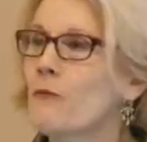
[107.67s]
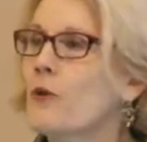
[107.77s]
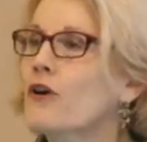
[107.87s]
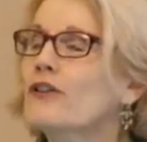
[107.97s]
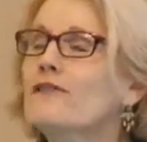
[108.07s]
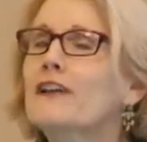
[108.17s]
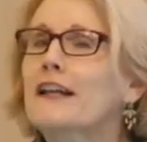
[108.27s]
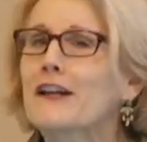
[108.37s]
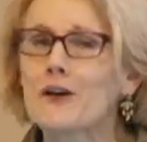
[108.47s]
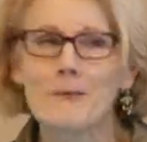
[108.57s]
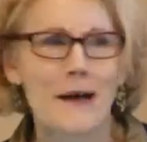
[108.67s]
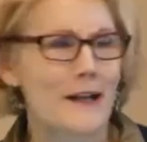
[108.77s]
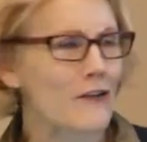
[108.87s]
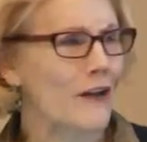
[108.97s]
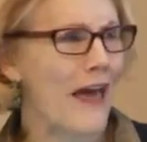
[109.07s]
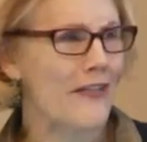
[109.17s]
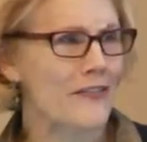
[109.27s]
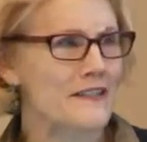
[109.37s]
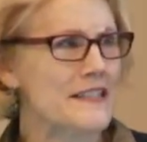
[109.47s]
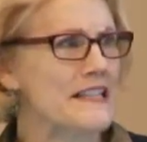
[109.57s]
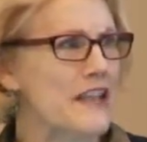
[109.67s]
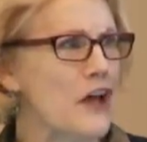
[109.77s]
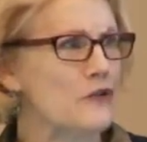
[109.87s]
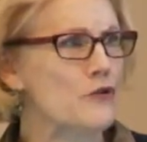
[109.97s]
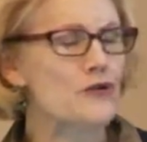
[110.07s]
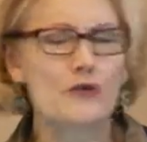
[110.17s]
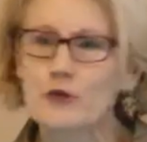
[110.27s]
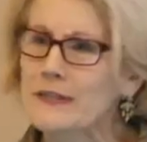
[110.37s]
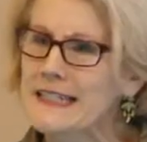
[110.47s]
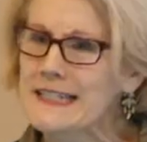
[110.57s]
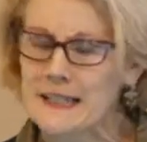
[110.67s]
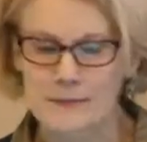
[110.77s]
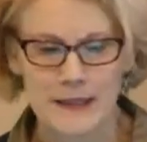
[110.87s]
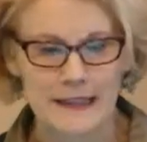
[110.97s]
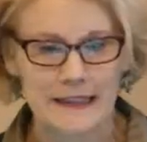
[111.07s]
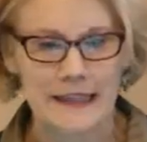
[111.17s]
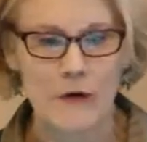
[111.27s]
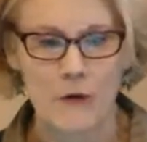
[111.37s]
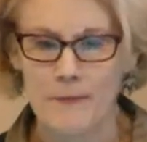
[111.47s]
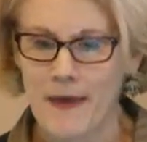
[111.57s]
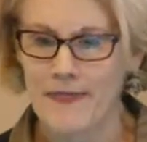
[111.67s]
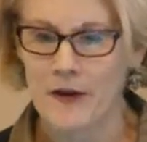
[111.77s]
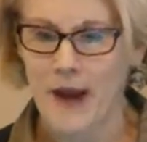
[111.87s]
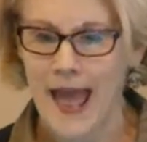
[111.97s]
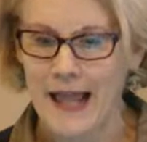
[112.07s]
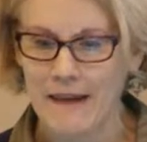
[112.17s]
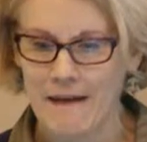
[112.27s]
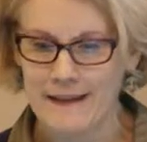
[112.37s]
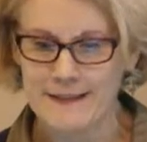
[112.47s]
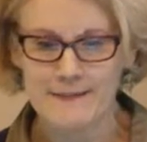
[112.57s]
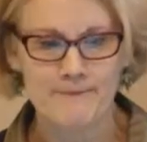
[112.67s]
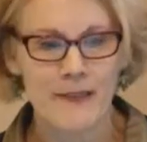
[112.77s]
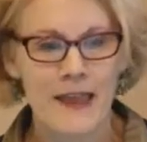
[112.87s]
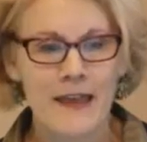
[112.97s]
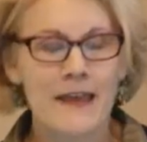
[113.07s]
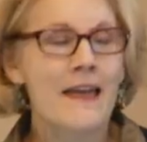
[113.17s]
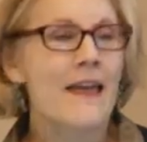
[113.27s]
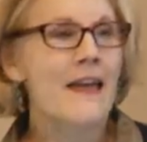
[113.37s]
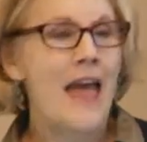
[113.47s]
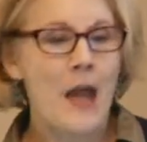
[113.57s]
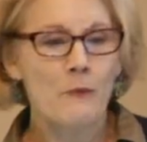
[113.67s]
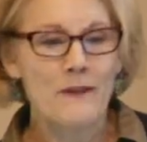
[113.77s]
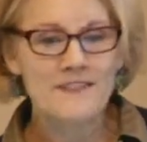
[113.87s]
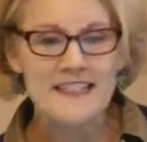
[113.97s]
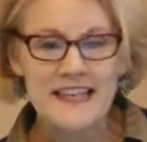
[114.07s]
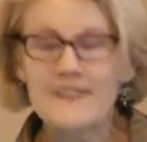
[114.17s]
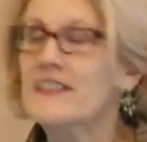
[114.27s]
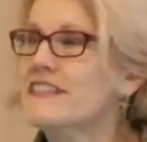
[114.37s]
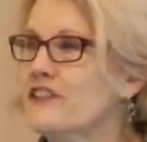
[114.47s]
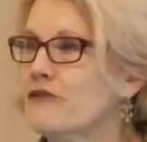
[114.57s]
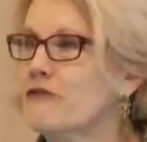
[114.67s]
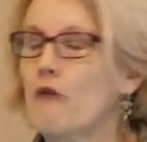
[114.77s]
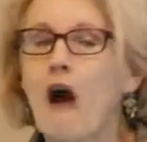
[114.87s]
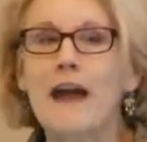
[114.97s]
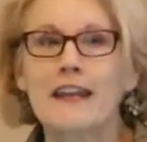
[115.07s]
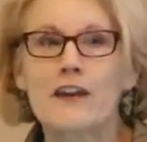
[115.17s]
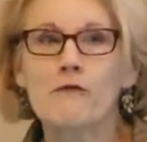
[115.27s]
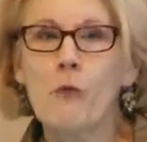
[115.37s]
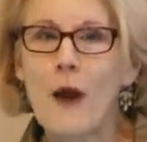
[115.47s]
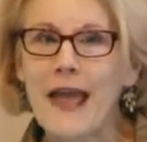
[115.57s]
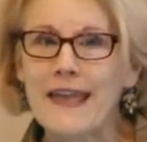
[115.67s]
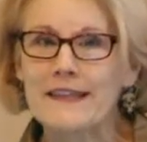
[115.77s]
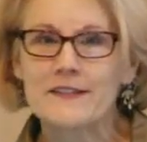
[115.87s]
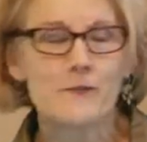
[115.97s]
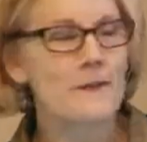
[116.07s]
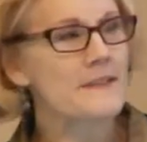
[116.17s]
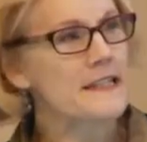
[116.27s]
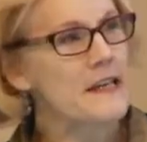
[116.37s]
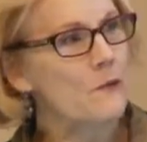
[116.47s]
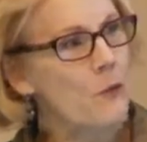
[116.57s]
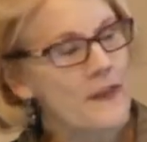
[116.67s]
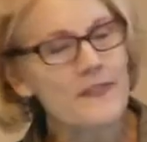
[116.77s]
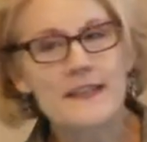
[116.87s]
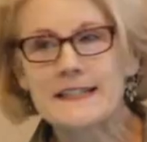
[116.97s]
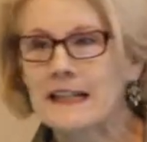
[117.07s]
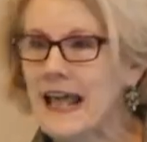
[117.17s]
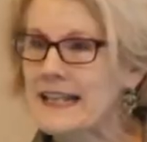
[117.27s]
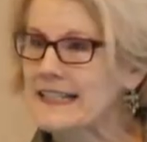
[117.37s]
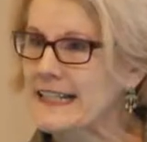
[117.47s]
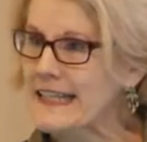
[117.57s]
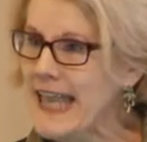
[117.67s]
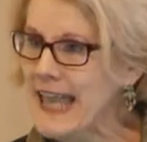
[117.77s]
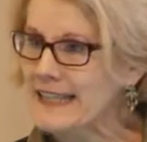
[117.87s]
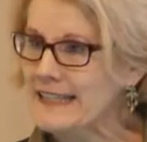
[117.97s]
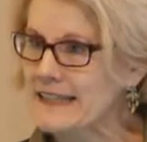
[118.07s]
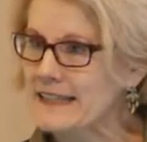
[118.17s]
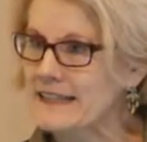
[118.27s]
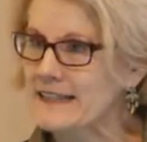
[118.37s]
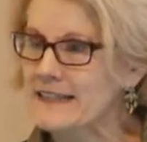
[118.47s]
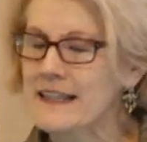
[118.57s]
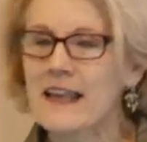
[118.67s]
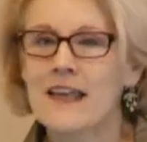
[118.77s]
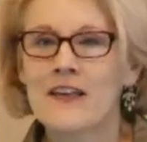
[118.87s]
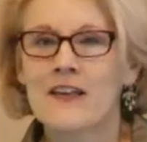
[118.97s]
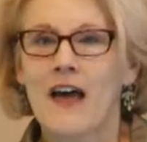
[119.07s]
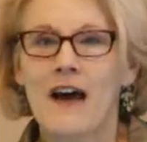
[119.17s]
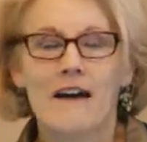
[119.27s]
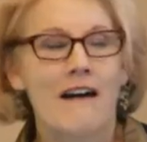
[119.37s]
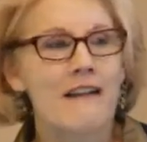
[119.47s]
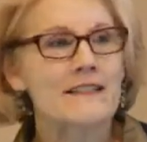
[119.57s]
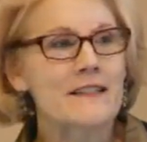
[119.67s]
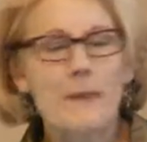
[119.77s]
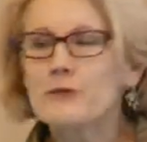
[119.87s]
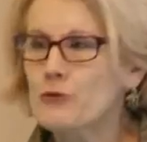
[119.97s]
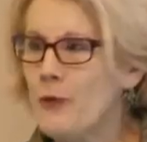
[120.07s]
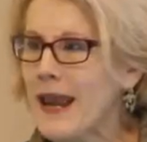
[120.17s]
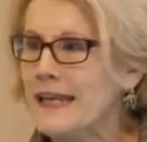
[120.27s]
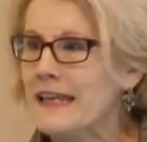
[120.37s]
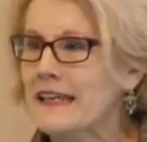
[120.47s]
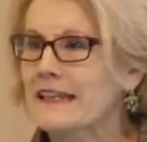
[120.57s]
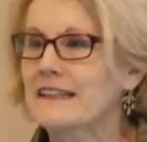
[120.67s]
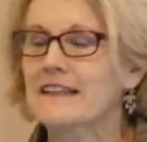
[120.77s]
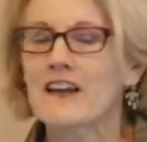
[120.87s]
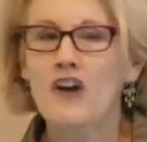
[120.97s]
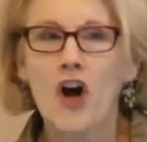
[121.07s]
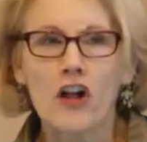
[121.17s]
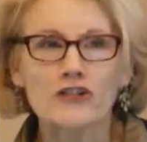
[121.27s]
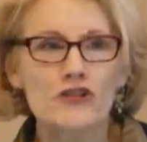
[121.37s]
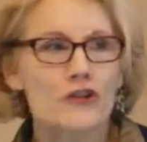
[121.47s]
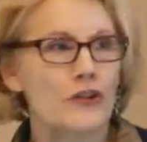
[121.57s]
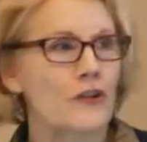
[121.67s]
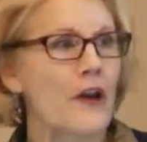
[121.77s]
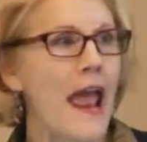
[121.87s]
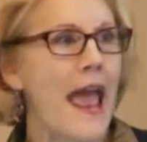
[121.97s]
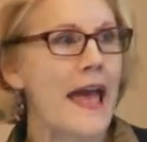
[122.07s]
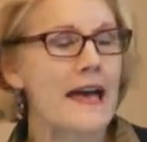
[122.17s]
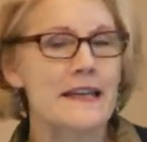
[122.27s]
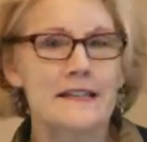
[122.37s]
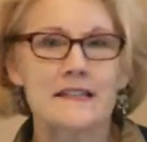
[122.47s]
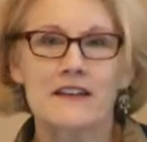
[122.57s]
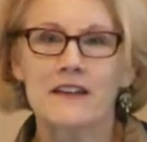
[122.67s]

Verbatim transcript: world of clinical medical ethics has understood disability or been their allies. And we've seen this in a variety of ways. We've seen with these classic cases uh, a subterranean culture and